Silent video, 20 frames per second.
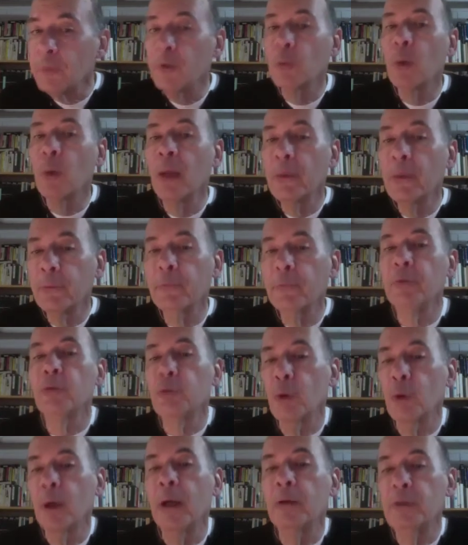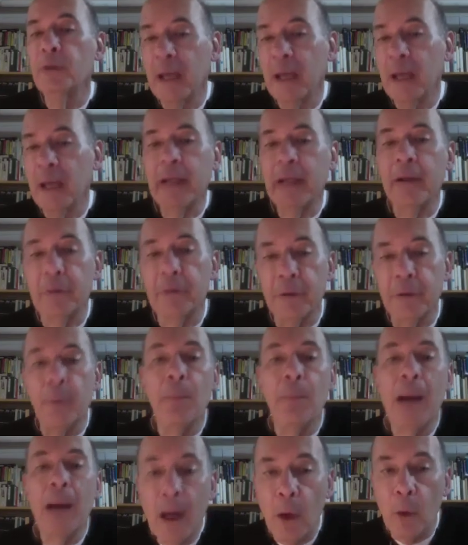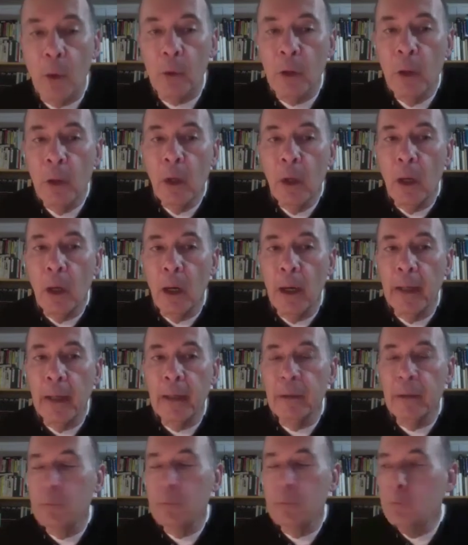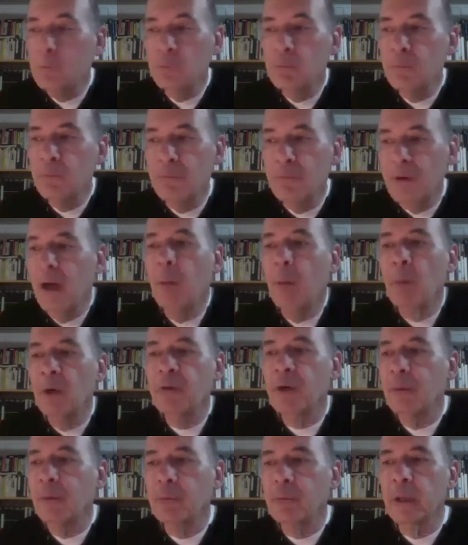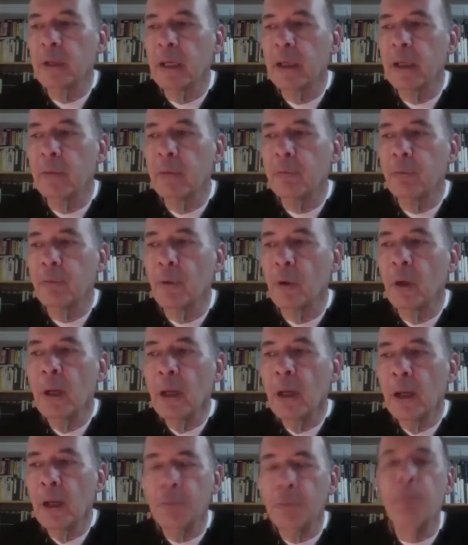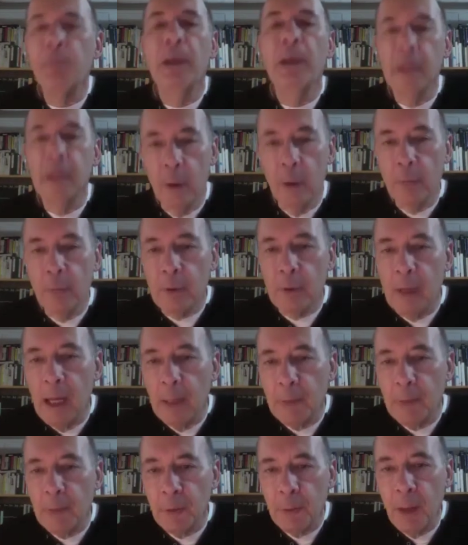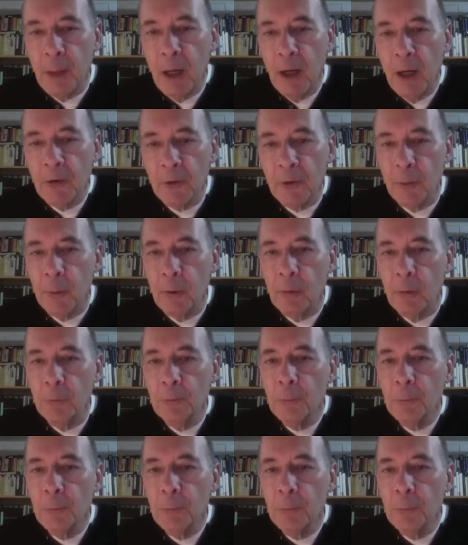So rather than trying to edit them out, I found myself looking for as many overlaps as possible.